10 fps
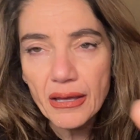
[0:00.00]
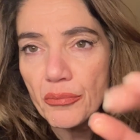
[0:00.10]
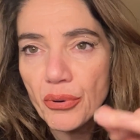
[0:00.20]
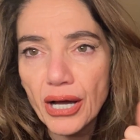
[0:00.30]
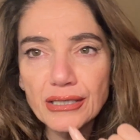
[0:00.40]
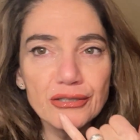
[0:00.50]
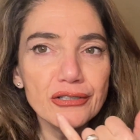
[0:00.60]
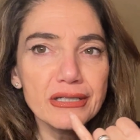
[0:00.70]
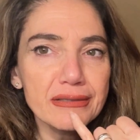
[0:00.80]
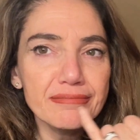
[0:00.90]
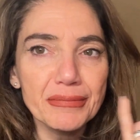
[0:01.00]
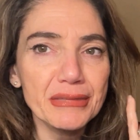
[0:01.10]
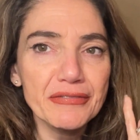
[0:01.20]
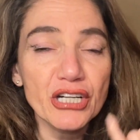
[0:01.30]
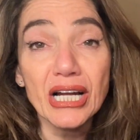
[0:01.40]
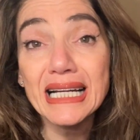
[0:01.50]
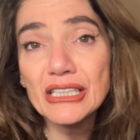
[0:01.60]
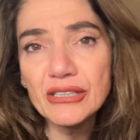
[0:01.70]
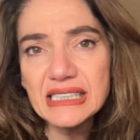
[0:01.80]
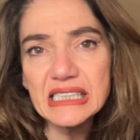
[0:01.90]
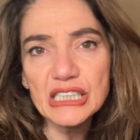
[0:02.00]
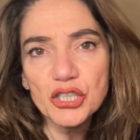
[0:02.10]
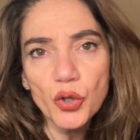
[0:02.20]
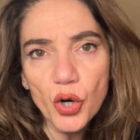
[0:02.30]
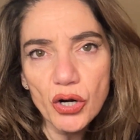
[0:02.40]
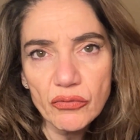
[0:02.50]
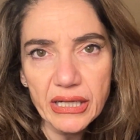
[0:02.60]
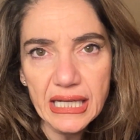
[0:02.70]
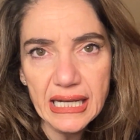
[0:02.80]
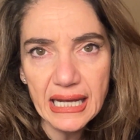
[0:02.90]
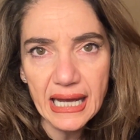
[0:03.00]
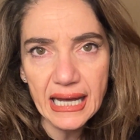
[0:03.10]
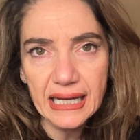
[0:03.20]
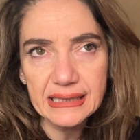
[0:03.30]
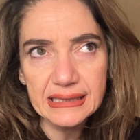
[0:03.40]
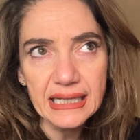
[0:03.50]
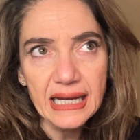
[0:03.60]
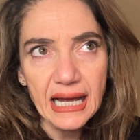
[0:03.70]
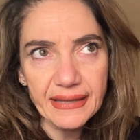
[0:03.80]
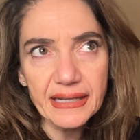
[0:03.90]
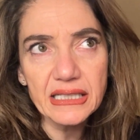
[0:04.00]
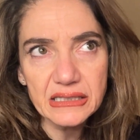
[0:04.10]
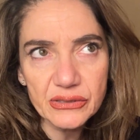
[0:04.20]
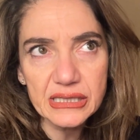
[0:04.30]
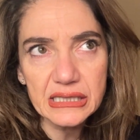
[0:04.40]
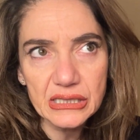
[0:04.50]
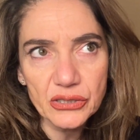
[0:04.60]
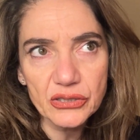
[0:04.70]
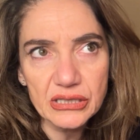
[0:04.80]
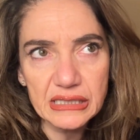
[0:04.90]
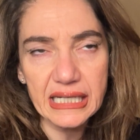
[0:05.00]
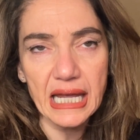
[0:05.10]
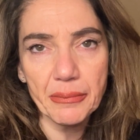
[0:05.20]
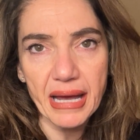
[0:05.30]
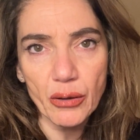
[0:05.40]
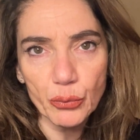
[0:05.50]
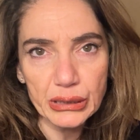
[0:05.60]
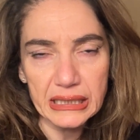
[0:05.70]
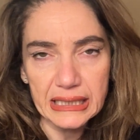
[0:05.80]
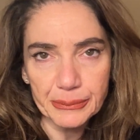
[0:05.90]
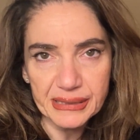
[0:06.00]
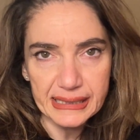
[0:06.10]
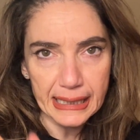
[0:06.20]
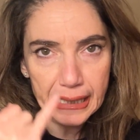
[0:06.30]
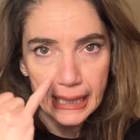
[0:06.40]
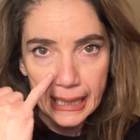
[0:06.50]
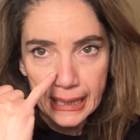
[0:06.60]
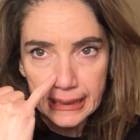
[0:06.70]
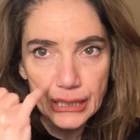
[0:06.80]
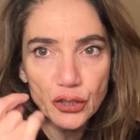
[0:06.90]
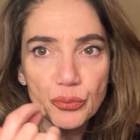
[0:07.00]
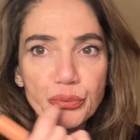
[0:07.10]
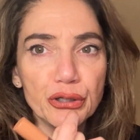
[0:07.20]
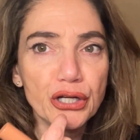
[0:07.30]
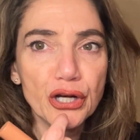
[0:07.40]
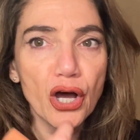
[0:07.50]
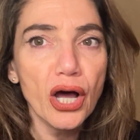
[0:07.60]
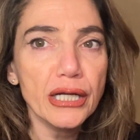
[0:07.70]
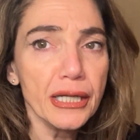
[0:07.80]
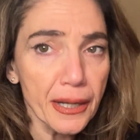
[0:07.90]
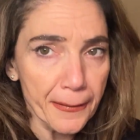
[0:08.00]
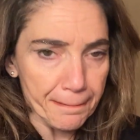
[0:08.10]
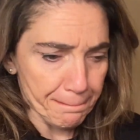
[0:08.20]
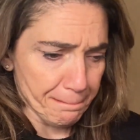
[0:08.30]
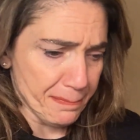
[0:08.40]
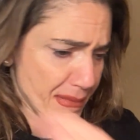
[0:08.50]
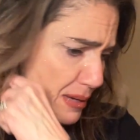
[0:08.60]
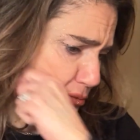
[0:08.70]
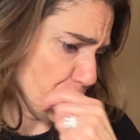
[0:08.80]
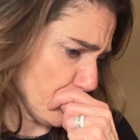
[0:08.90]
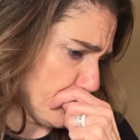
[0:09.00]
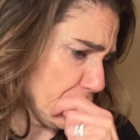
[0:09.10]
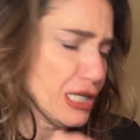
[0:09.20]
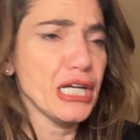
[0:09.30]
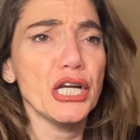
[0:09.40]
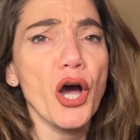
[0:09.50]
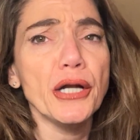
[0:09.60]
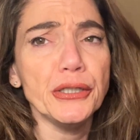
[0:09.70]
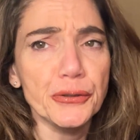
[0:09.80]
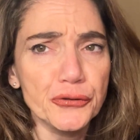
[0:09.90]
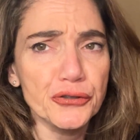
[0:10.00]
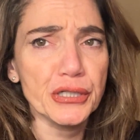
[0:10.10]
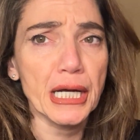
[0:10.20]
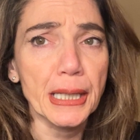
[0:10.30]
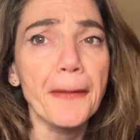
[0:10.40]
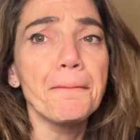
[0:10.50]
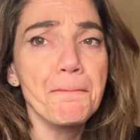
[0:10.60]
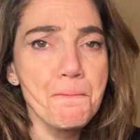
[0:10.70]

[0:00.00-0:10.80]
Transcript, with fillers: but you can leave it on. And Christian Dior really has, I think it's Christian Dior just came out with a lipstick that you put it on. And when you're putting it on, you just kind of